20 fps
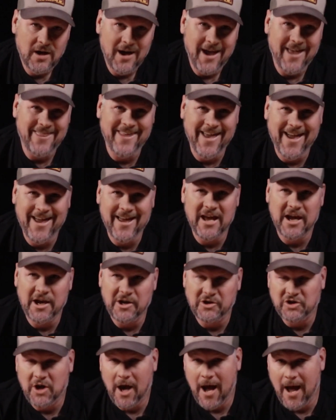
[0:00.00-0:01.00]
And that
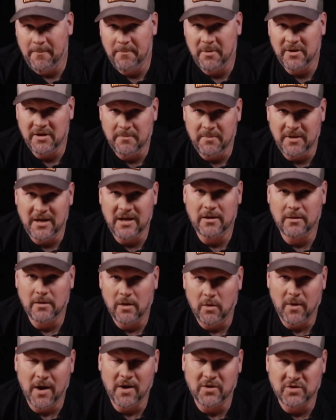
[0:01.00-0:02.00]
age happened to be
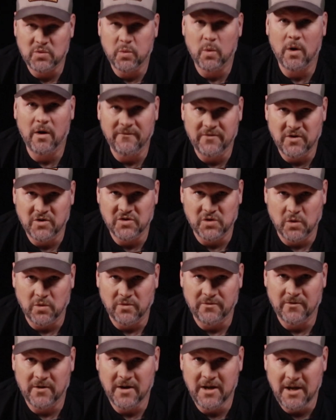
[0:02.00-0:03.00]
around 12 years old
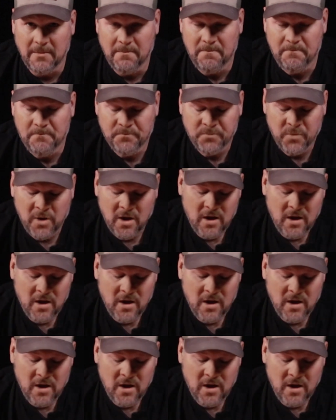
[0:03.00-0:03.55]
for him.